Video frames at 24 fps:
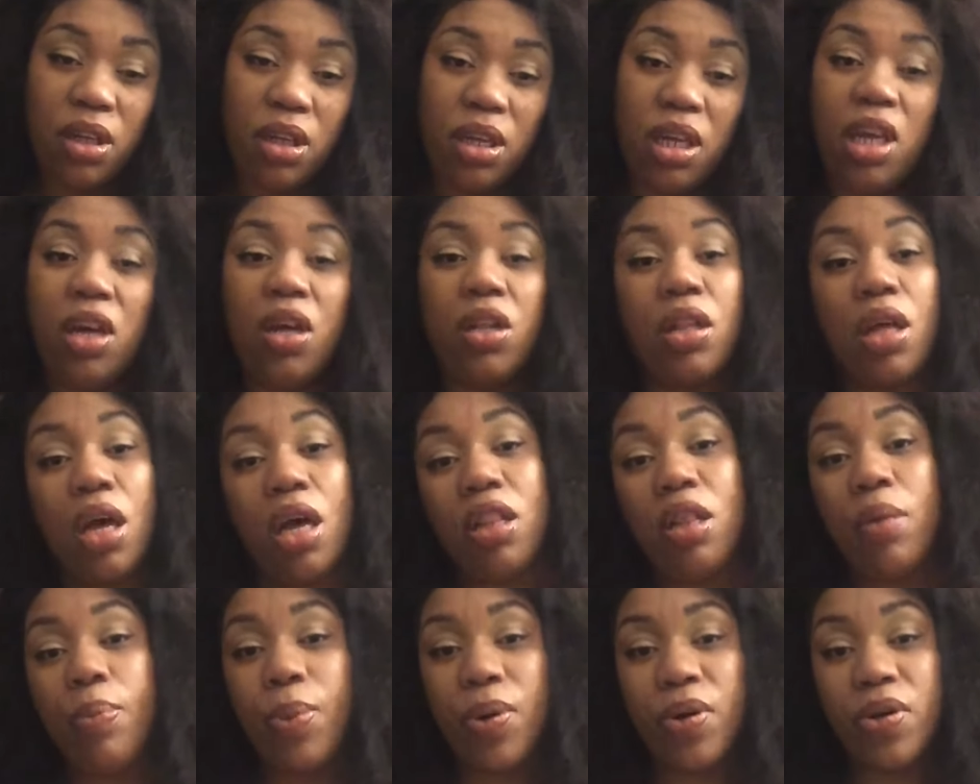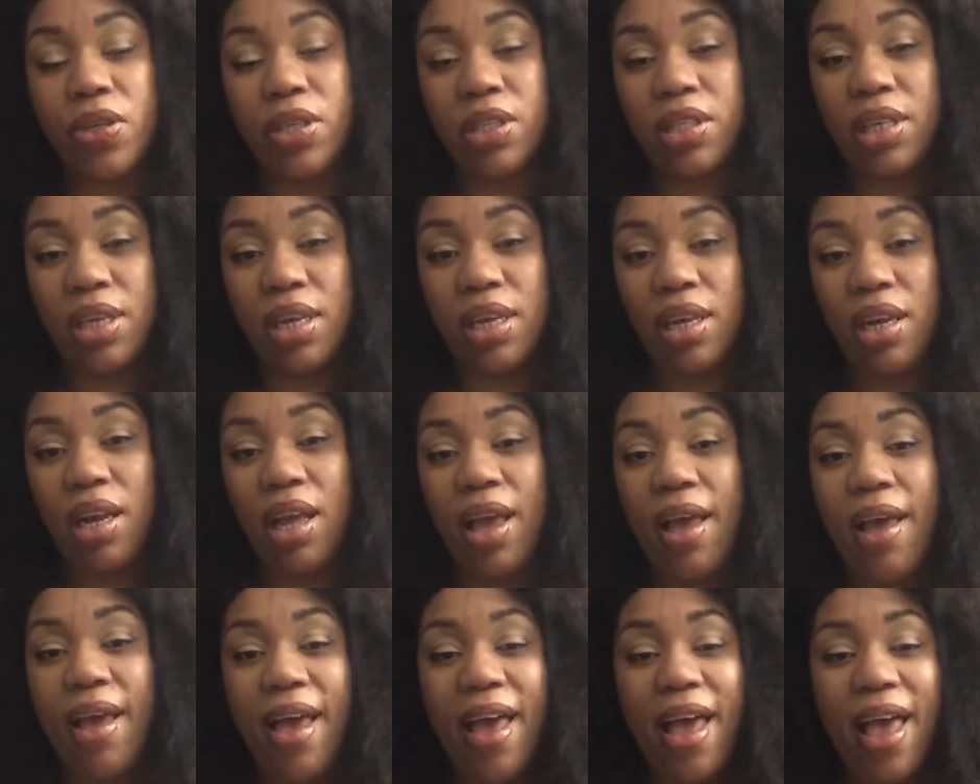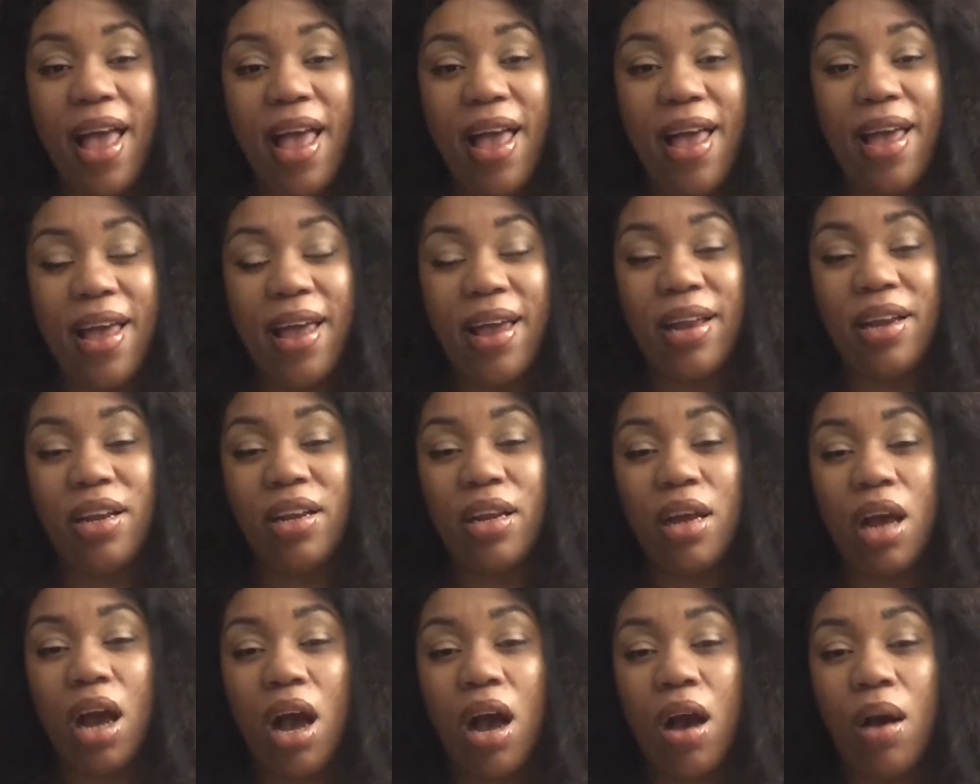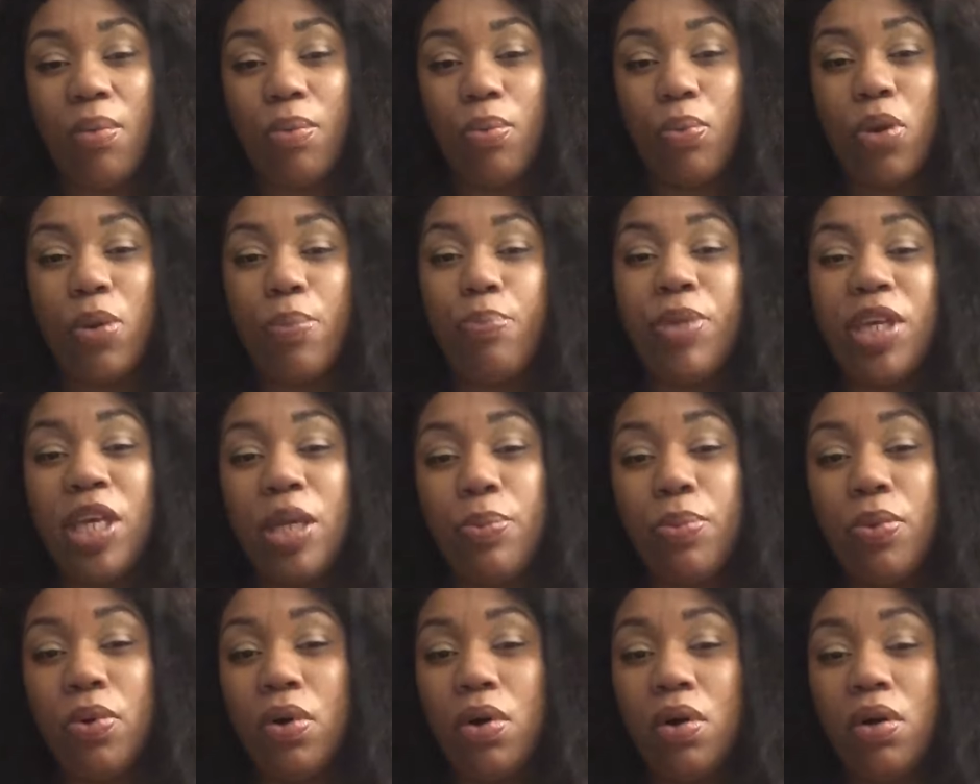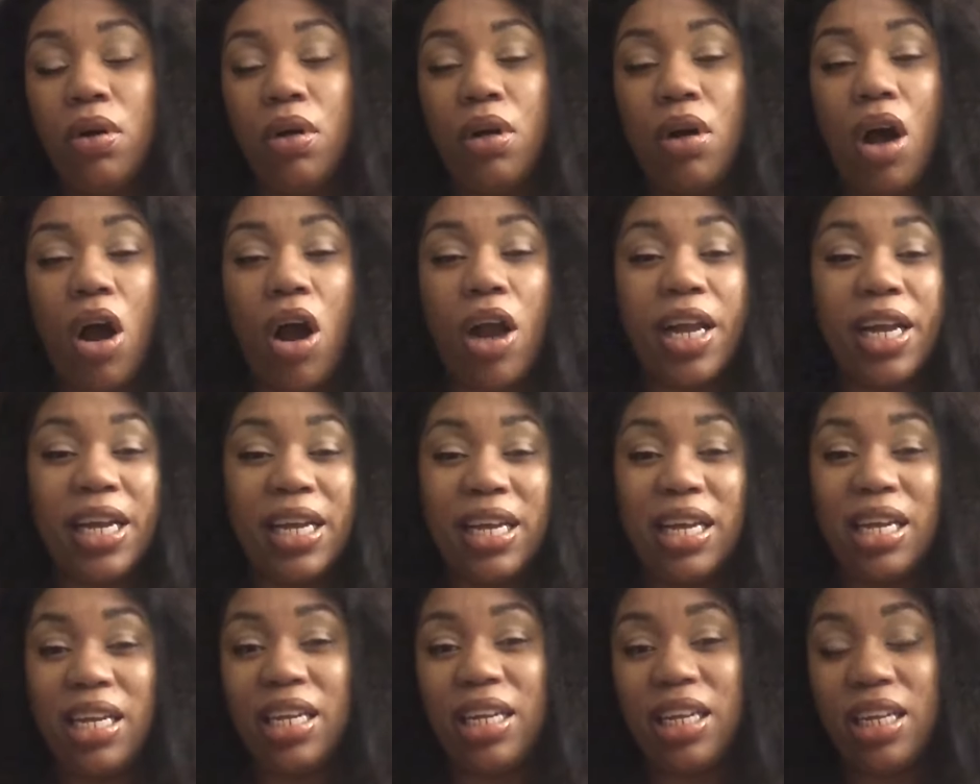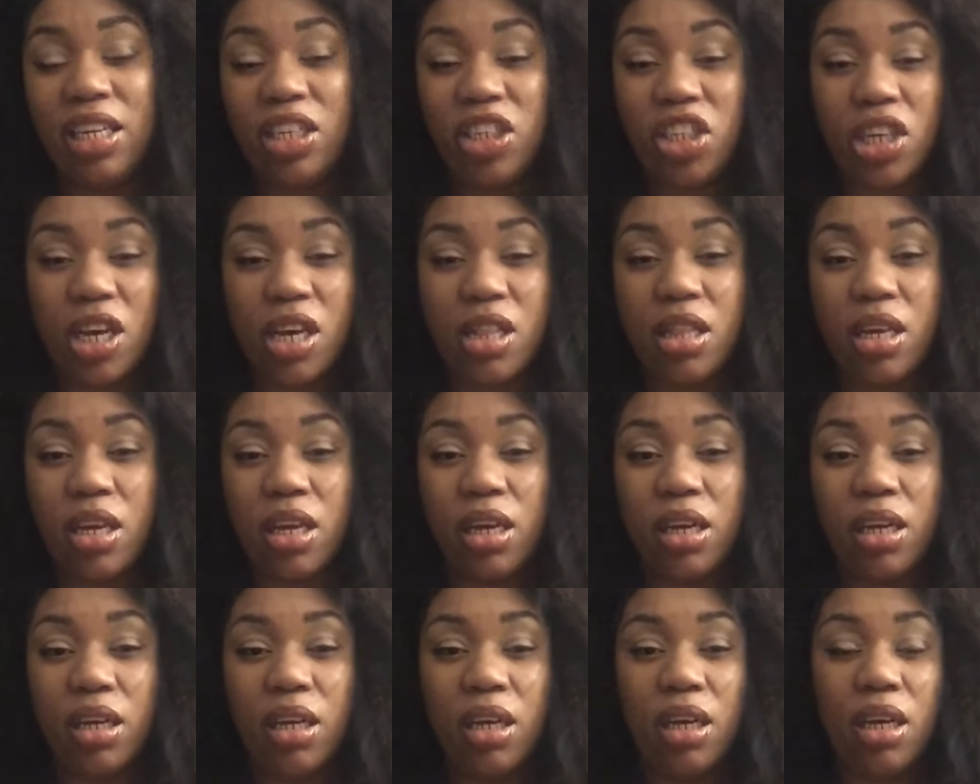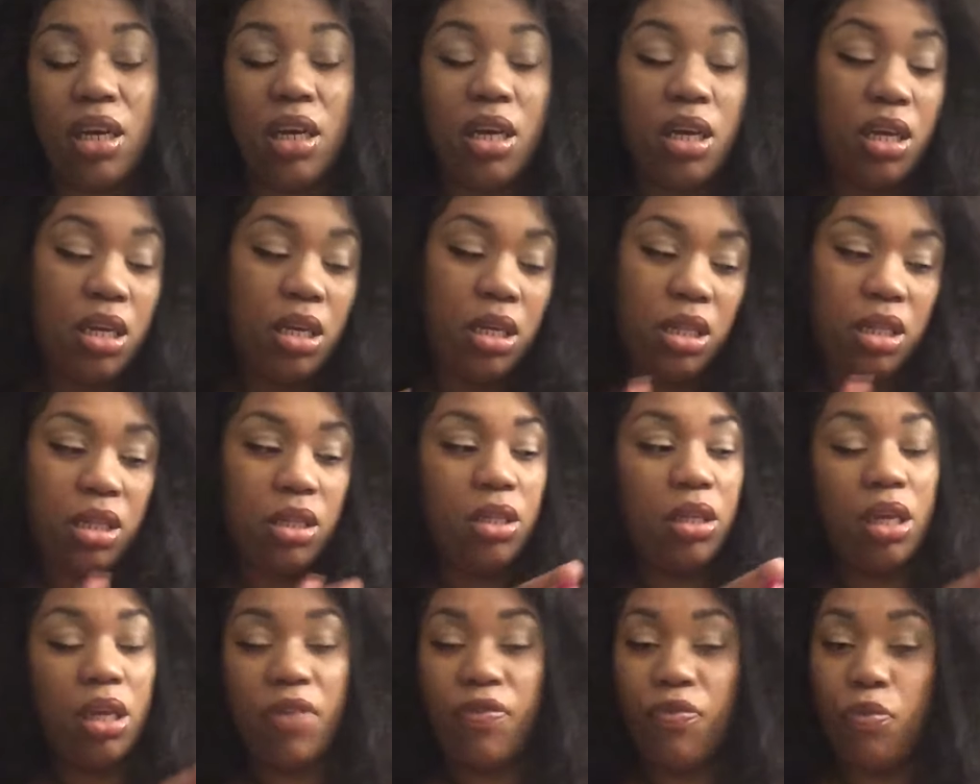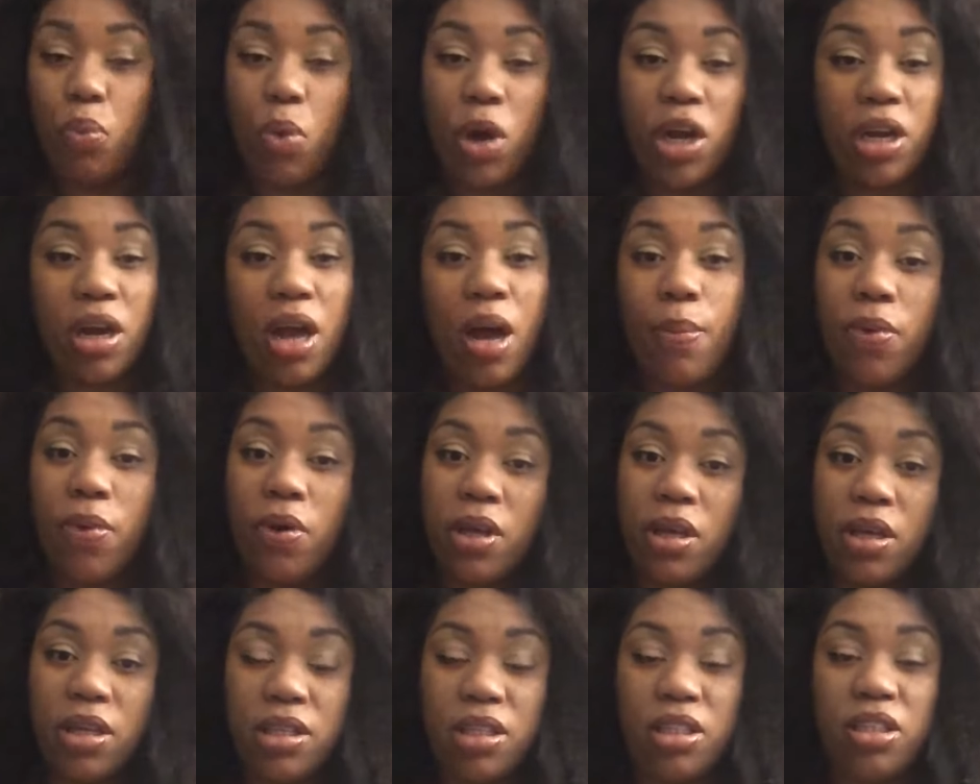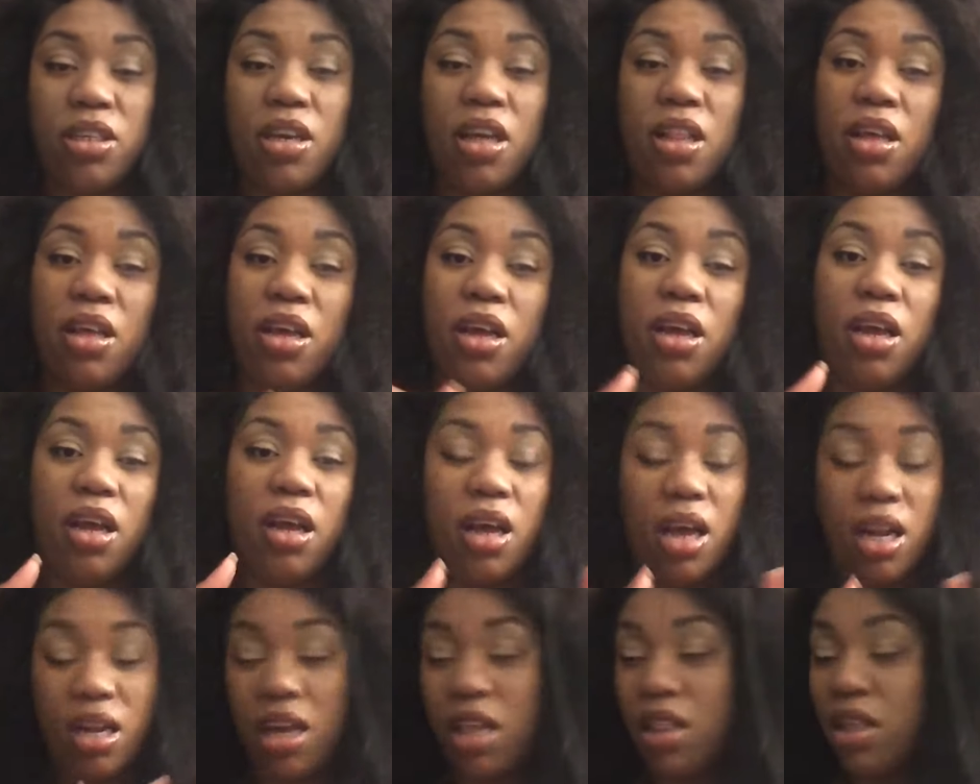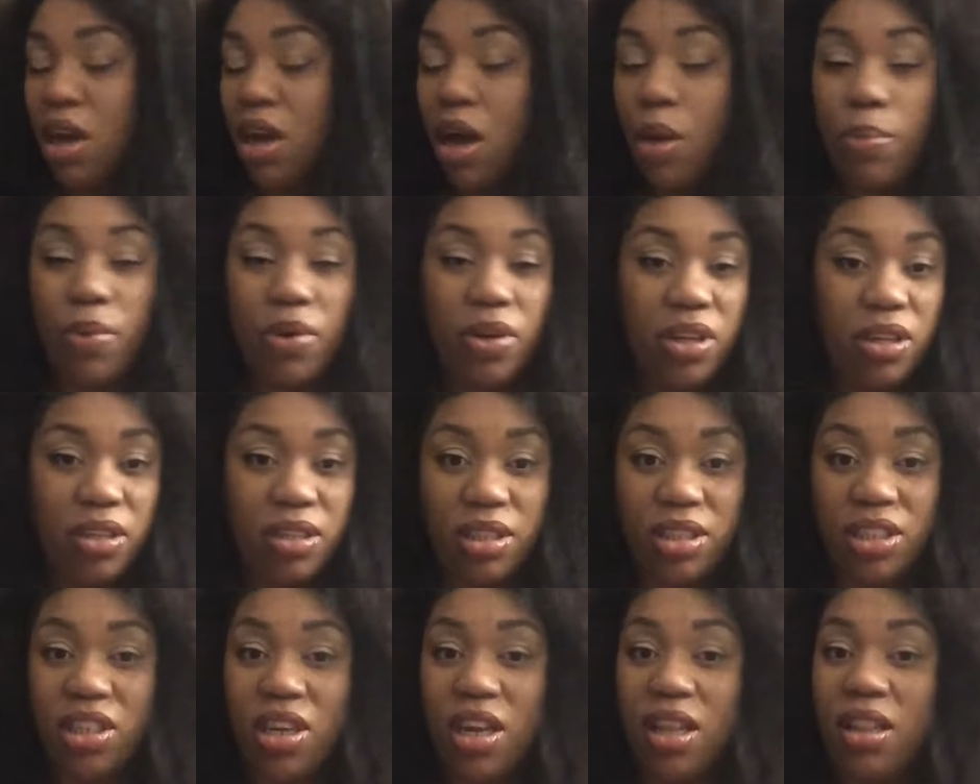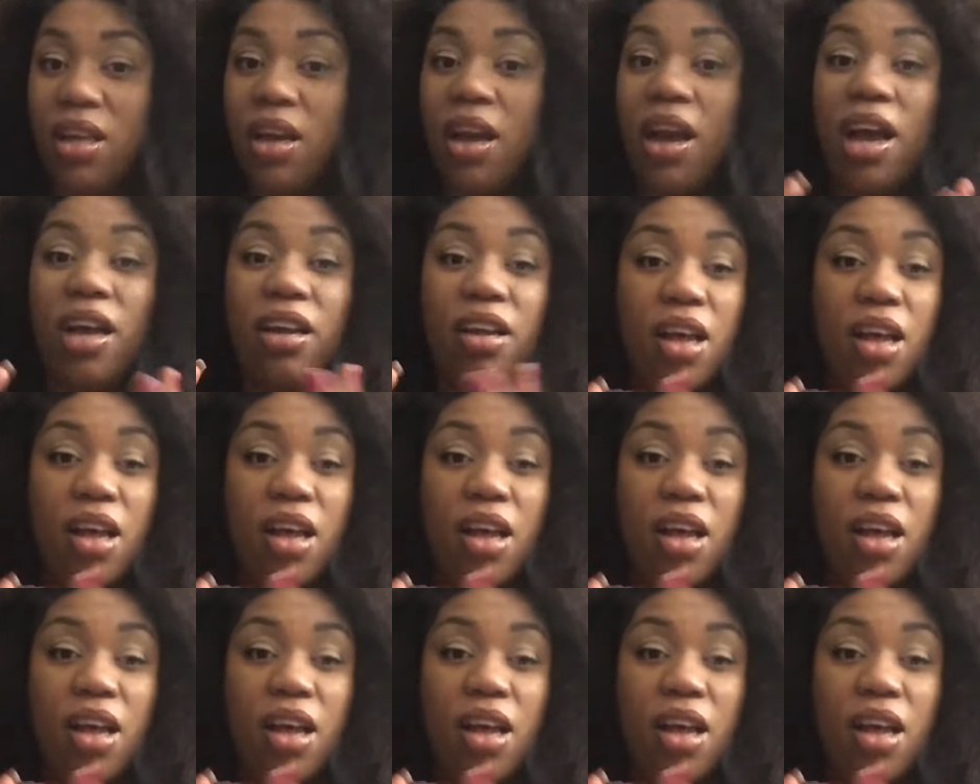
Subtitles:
heal the other person. And when people are healing each other, if one couple heals each other, another couple heals each other,